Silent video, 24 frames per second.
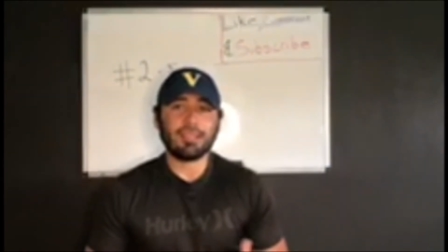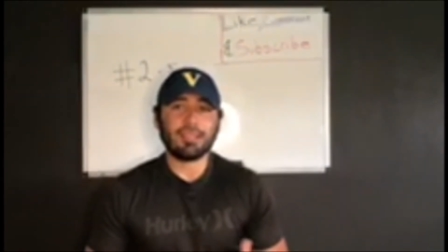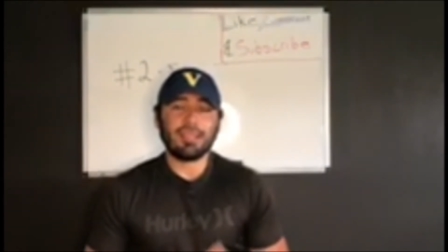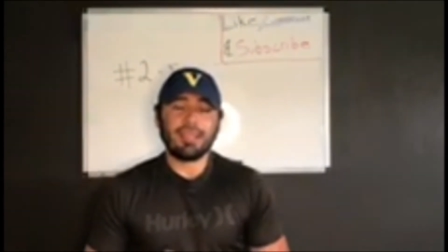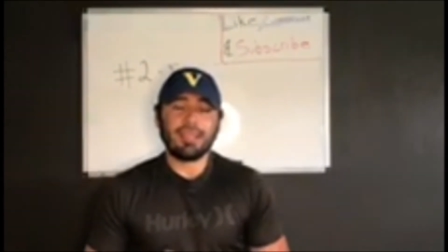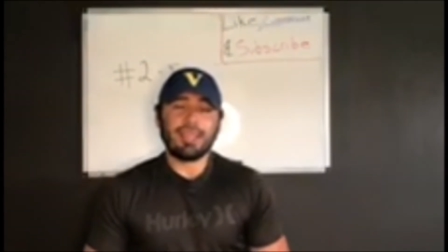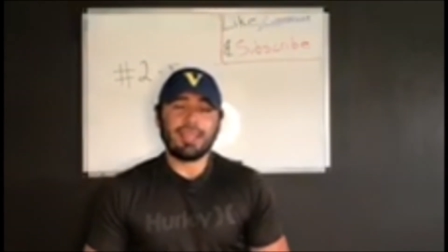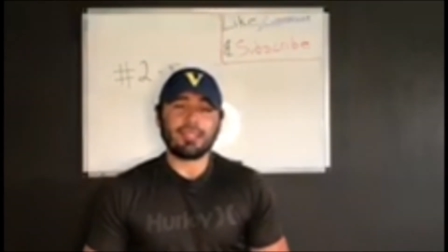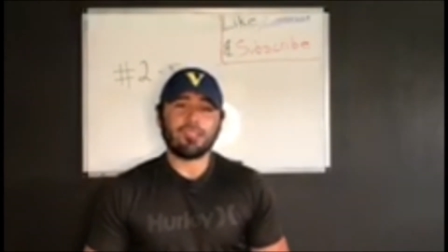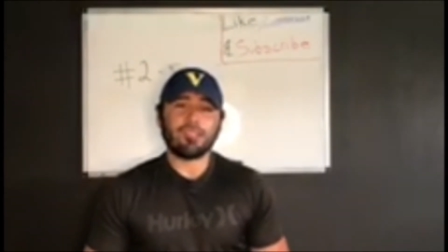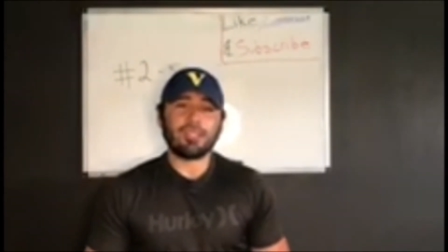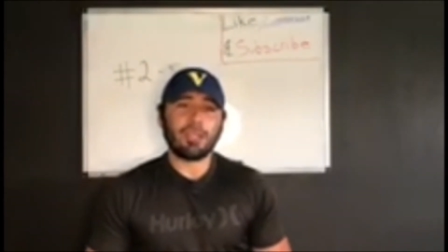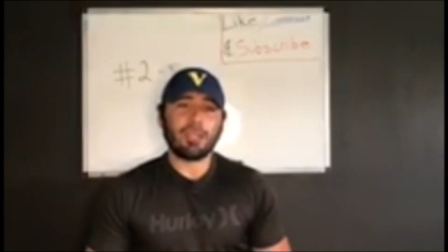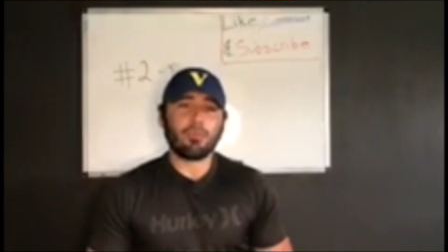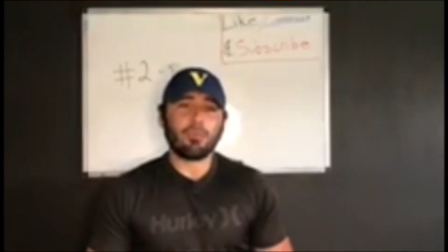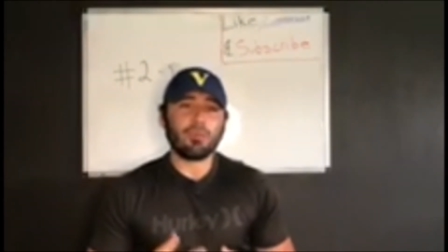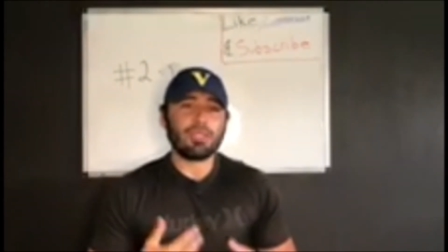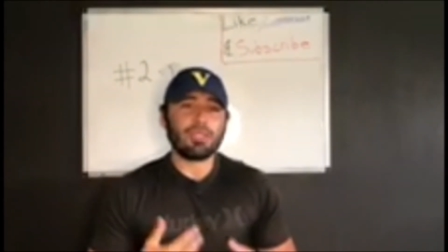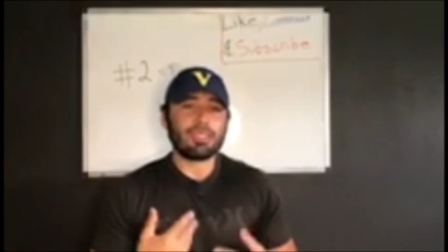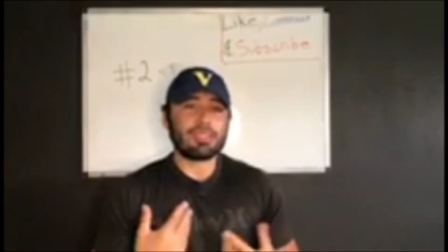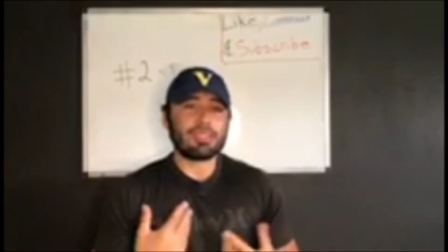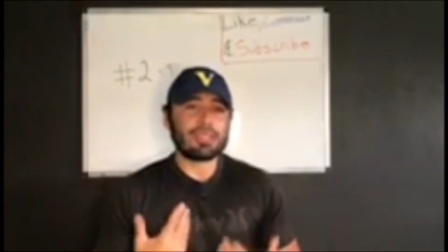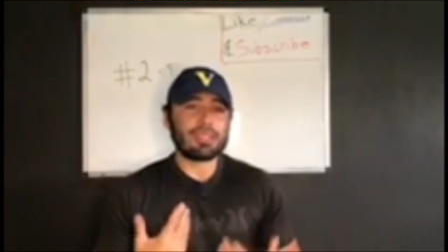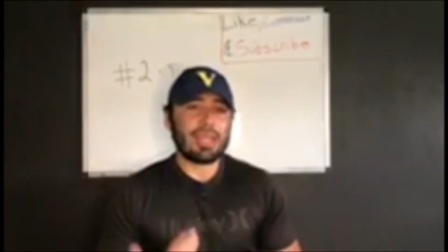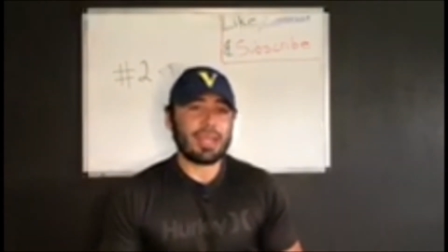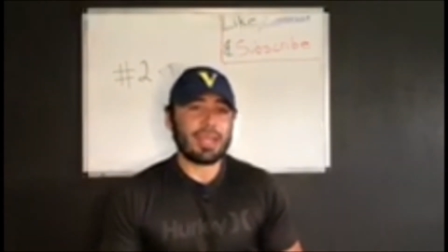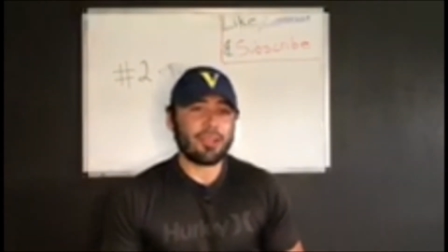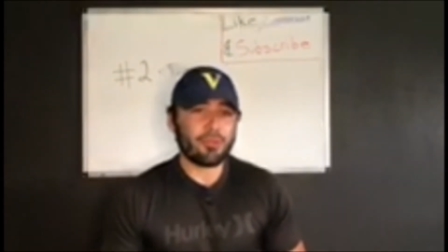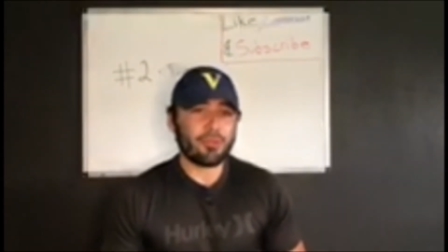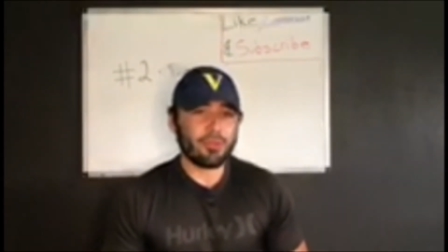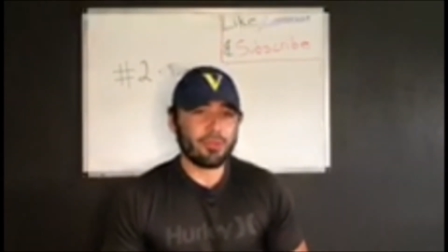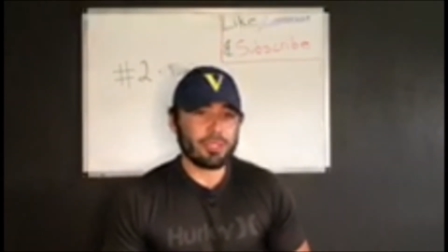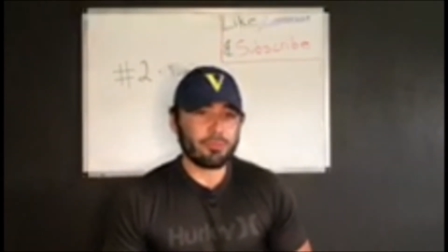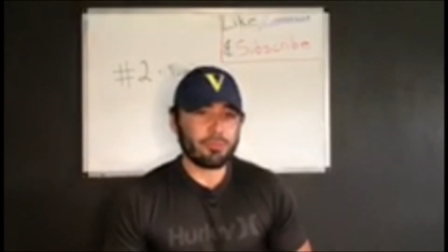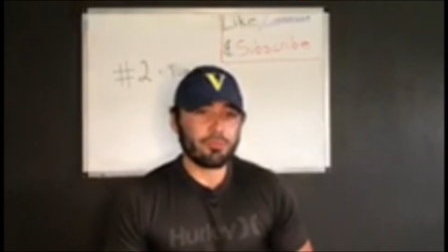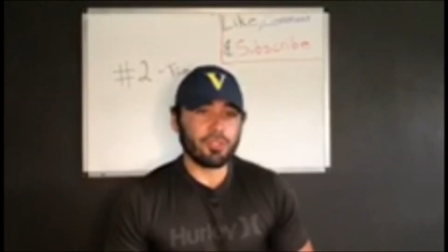and they're not really
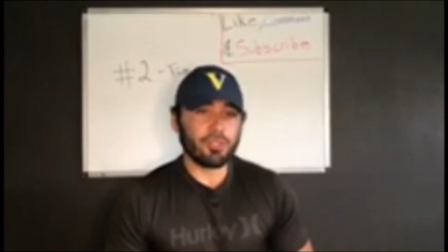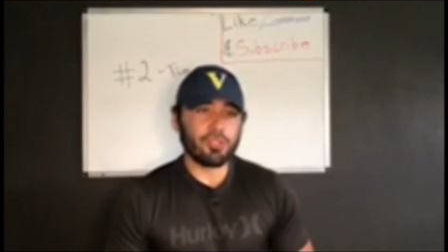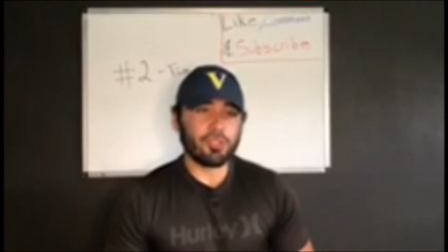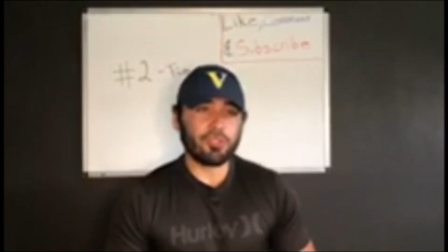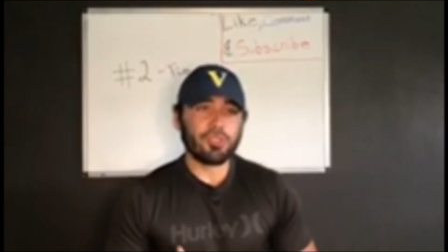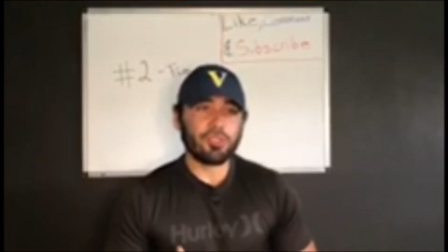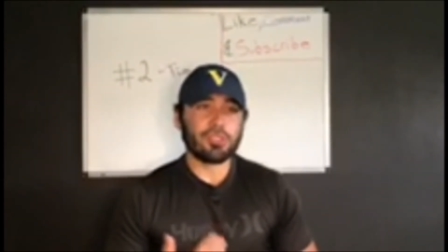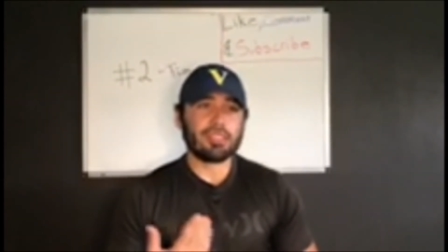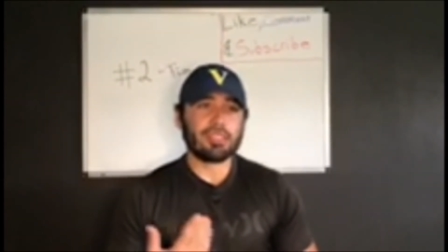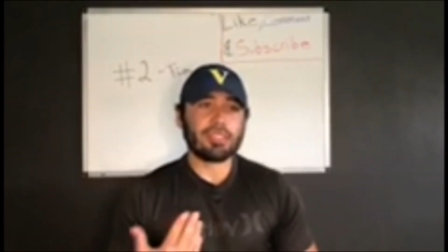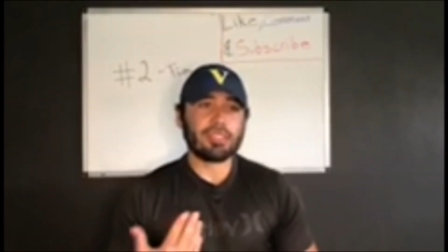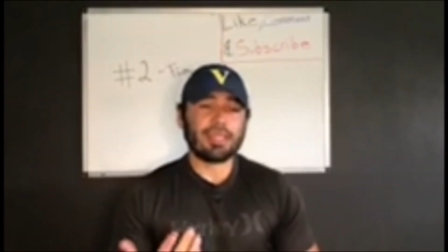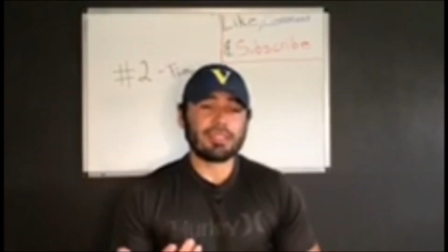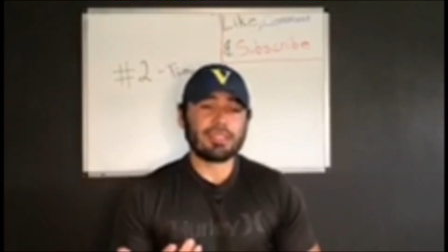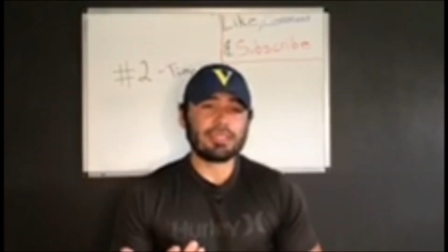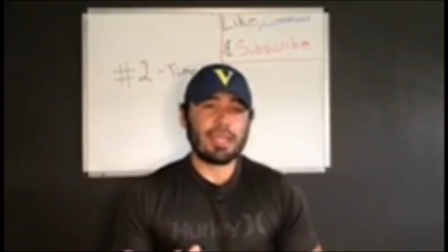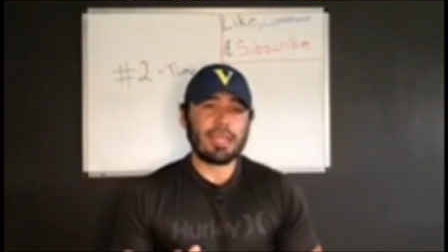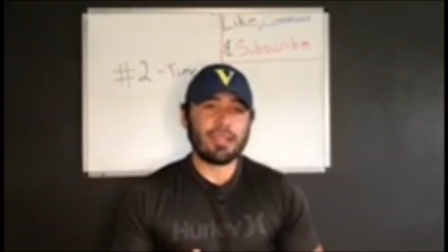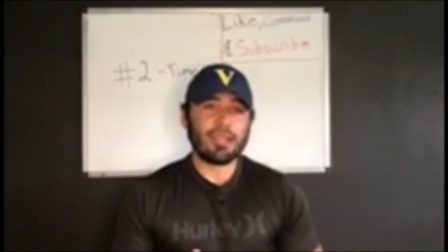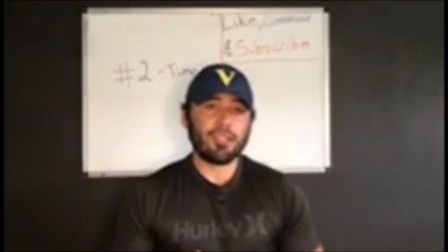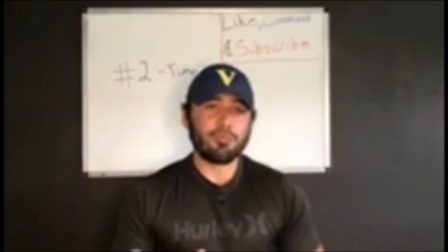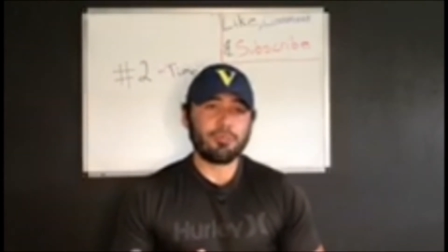tiring, but you just get tired